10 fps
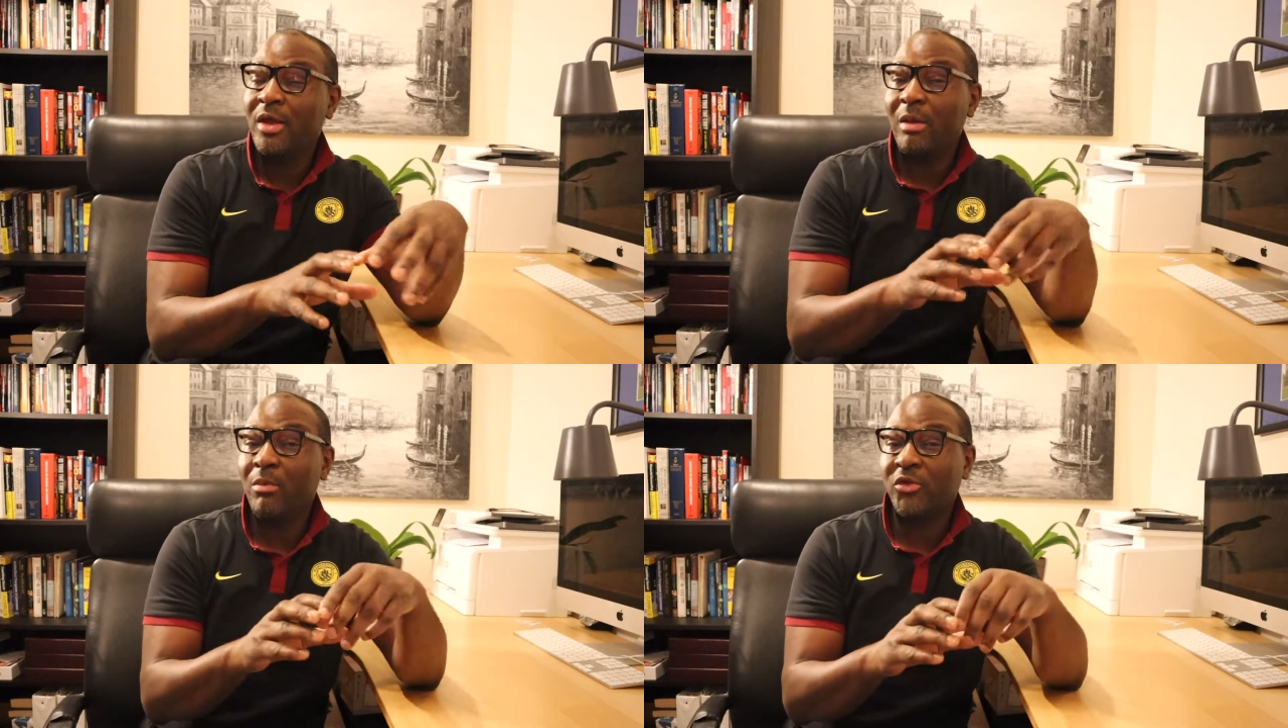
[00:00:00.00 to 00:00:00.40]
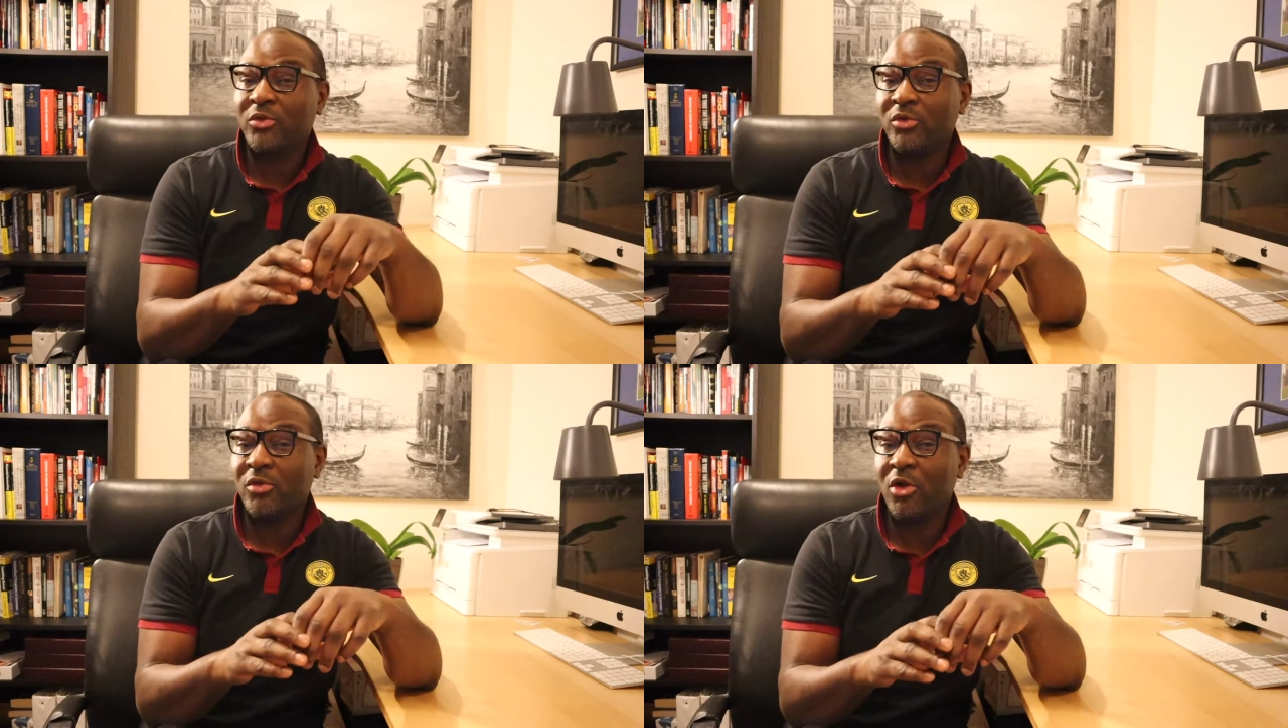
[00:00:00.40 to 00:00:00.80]
I'm also
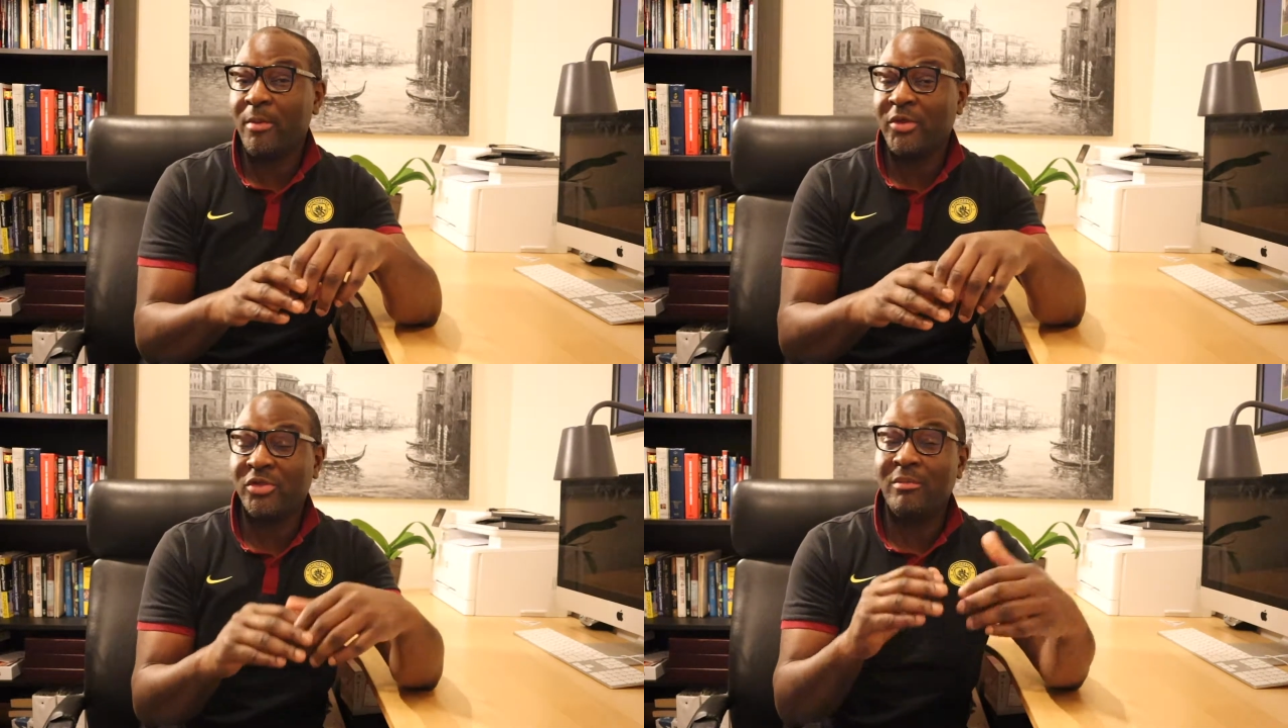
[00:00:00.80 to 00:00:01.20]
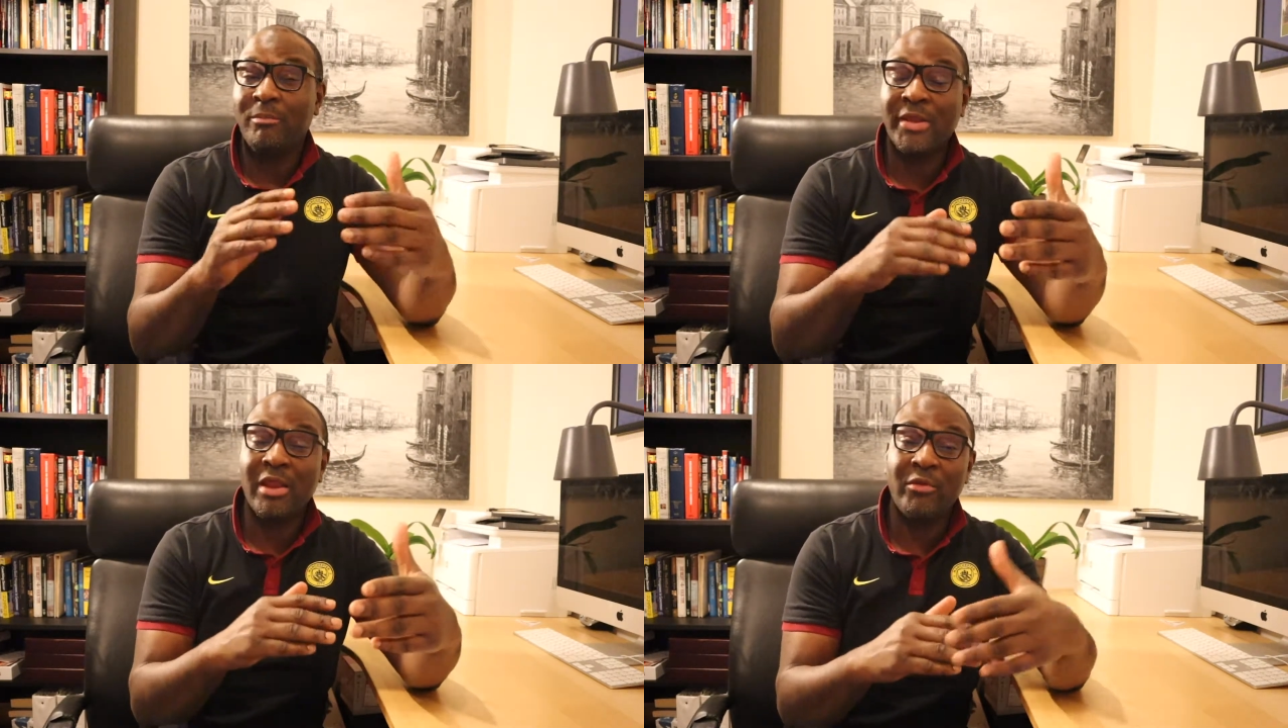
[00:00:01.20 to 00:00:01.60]
going to talk about
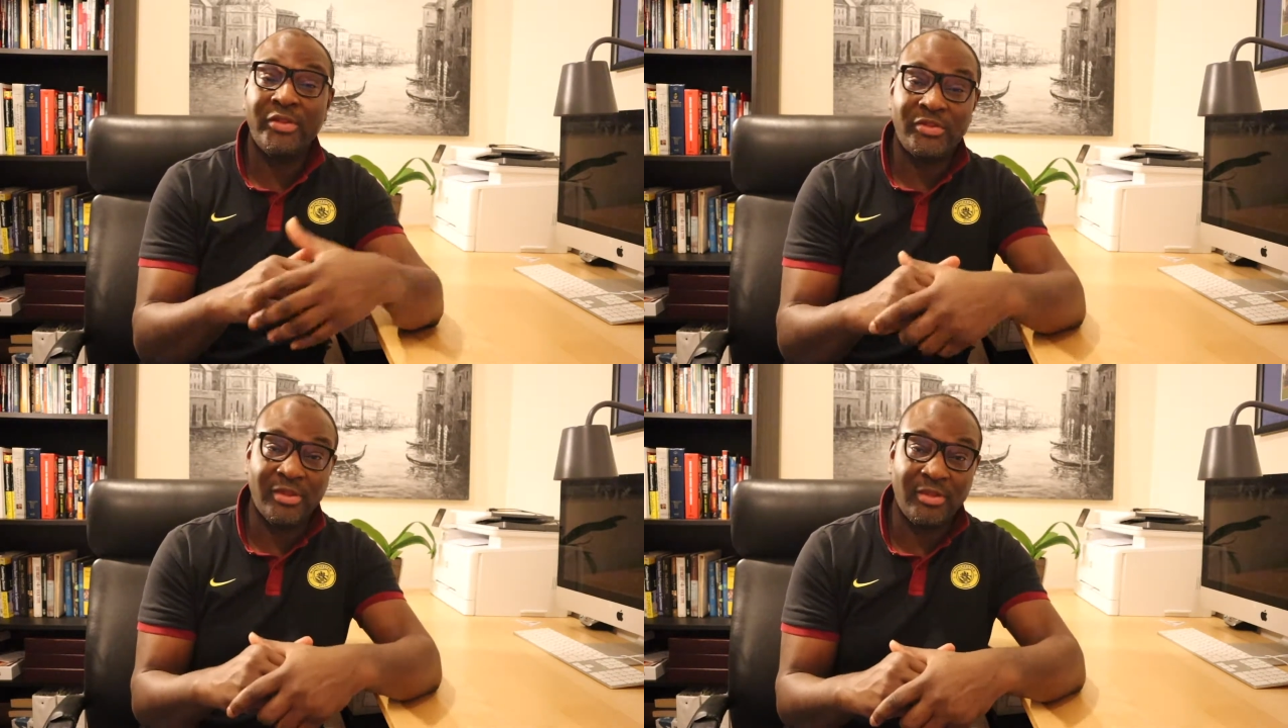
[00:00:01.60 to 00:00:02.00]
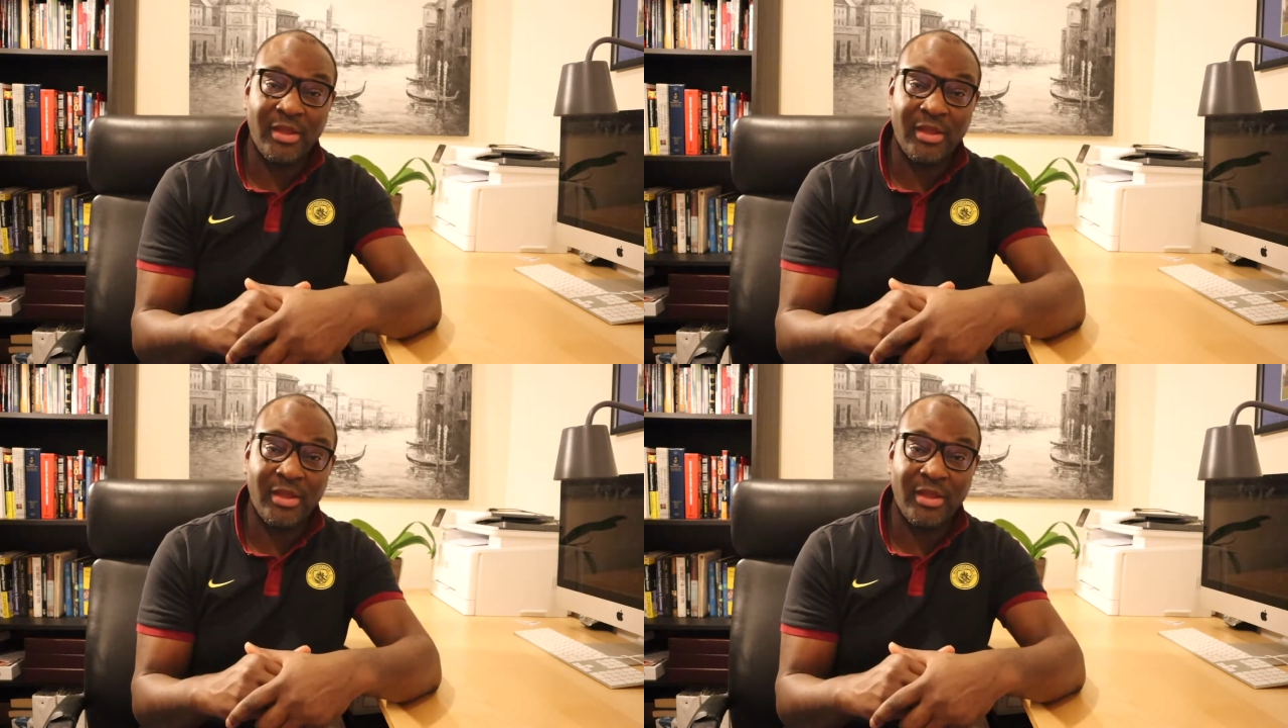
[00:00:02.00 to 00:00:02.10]
some player ratings at